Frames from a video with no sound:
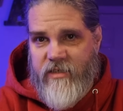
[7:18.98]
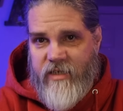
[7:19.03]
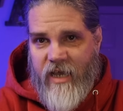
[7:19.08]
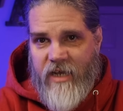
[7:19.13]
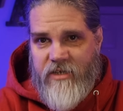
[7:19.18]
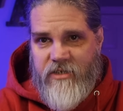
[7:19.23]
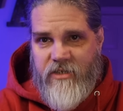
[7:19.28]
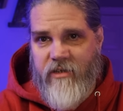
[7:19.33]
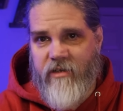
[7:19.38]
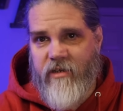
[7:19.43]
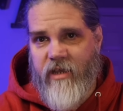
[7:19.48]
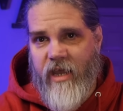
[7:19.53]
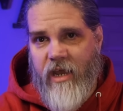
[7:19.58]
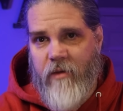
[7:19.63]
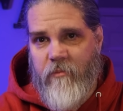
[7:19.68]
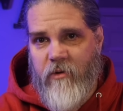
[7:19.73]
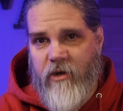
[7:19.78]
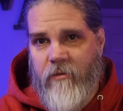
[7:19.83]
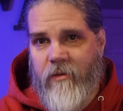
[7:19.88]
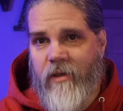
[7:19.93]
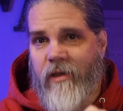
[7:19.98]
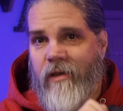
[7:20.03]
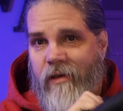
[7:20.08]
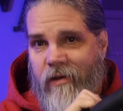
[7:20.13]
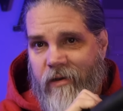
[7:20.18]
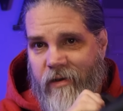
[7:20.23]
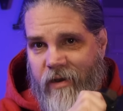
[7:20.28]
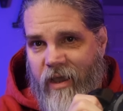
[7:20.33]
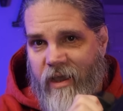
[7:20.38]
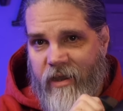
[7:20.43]
attached to the camera.
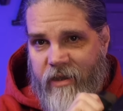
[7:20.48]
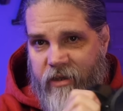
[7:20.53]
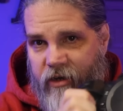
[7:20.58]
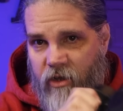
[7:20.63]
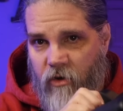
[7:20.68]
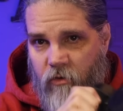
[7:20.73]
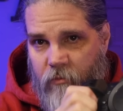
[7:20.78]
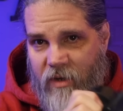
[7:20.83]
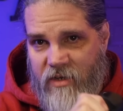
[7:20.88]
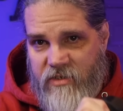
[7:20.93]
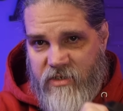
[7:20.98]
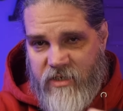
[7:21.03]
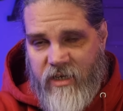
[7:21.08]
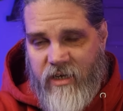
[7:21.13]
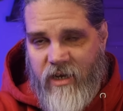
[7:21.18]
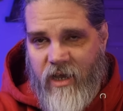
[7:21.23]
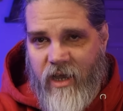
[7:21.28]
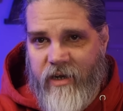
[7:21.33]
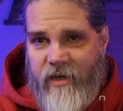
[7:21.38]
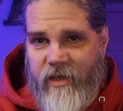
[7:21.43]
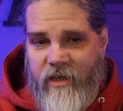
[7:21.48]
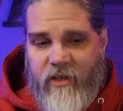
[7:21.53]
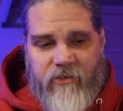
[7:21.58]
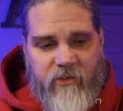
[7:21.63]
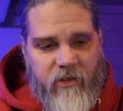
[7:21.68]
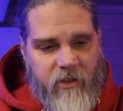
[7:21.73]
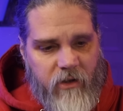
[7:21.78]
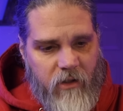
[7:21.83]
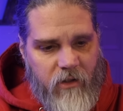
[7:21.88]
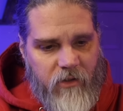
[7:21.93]
Now I can know where my Z9
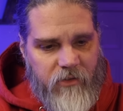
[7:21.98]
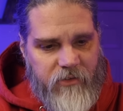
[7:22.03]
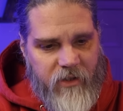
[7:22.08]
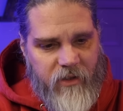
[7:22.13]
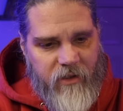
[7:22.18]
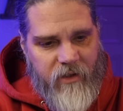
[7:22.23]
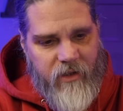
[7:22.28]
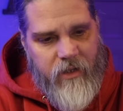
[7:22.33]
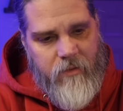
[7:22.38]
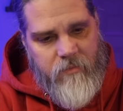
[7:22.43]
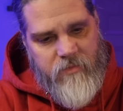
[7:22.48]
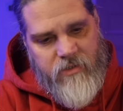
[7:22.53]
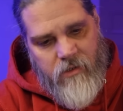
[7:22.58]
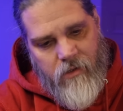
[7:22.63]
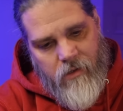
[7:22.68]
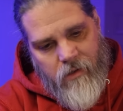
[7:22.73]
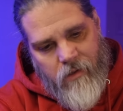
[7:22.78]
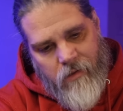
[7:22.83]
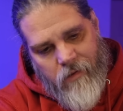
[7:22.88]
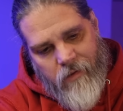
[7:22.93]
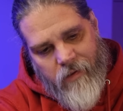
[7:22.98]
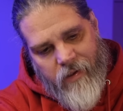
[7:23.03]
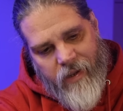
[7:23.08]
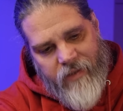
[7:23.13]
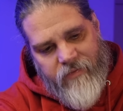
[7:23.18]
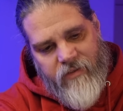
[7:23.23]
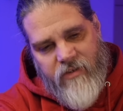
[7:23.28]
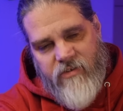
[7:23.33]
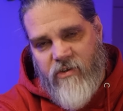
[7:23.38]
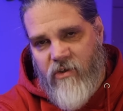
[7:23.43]
is at all times.
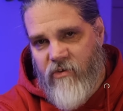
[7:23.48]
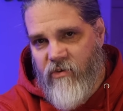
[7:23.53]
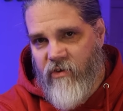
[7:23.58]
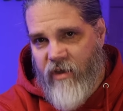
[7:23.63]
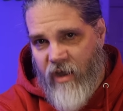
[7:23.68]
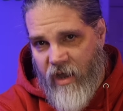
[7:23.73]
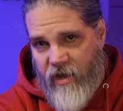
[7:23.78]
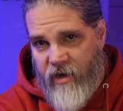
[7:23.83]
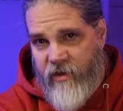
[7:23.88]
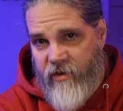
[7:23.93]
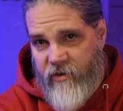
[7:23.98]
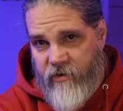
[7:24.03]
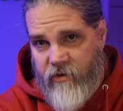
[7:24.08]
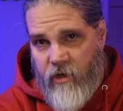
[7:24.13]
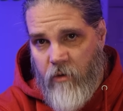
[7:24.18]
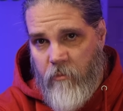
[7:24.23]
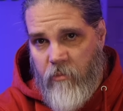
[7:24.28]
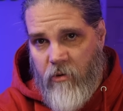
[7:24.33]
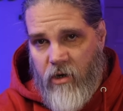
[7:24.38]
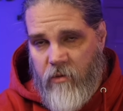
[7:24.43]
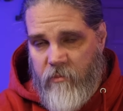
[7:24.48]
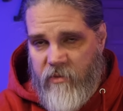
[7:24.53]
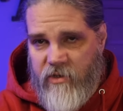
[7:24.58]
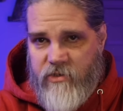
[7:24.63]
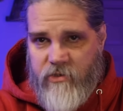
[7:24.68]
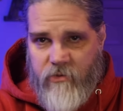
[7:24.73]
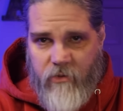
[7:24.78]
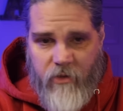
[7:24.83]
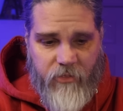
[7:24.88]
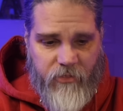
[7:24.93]
And this is a kind of hidden
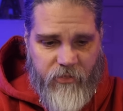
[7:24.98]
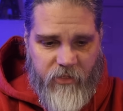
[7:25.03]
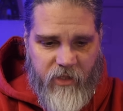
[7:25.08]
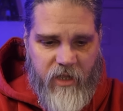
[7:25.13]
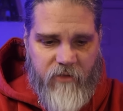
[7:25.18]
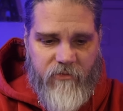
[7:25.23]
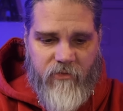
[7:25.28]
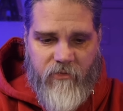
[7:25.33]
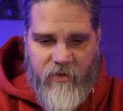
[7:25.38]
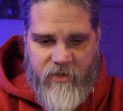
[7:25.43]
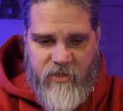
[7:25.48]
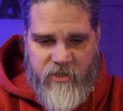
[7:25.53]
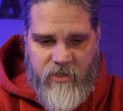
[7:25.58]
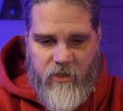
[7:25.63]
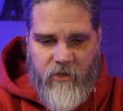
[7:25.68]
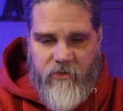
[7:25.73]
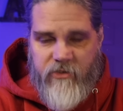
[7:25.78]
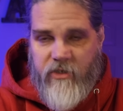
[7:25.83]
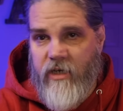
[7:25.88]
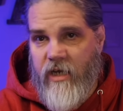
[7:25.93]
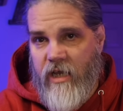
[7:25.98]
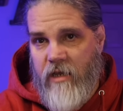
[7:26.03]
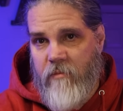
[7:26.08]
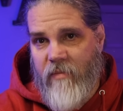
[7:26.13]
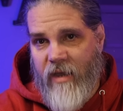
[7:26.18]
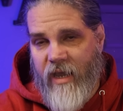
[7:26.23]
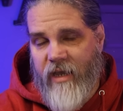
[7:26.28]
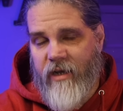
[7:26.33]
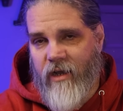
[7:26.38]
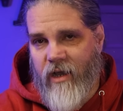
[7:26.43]
compartment, so a thief, if he steals it, he
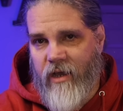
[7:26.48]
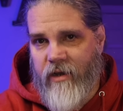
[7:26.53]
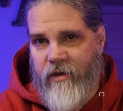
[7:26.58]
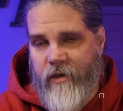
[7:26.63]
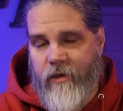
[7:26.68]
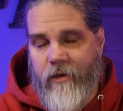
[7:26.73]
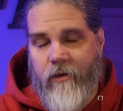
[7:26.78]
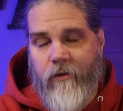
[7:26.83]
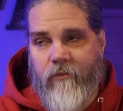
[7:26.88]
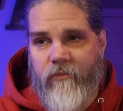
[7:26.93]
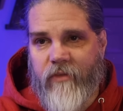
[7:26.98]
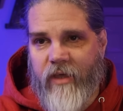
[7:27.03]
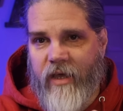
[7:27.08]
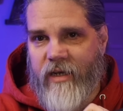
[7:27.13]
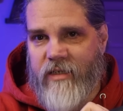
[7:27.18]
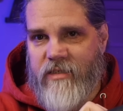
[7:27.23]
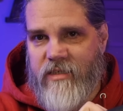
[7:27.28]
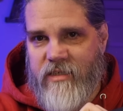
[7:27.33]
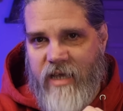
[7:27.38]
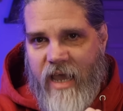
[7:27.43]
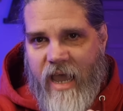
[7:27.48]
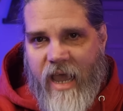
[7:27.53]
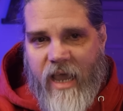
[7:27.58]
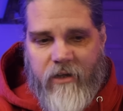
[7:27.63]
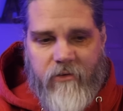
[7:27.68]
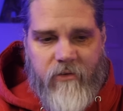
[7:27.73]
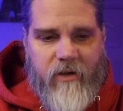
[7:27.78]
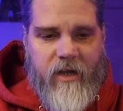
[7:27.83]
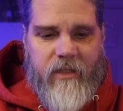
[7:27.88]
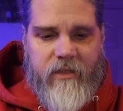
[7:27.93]
may not know that it's
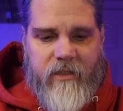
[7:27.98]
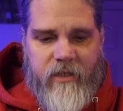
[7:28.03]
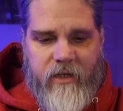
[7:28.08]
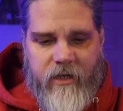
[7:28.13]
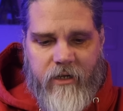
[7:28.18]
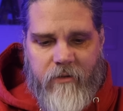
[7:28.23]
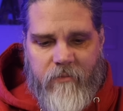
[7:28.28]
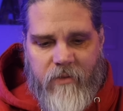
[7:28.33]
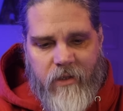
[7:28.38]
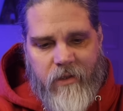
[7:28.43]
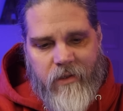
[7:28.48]
tagged right there.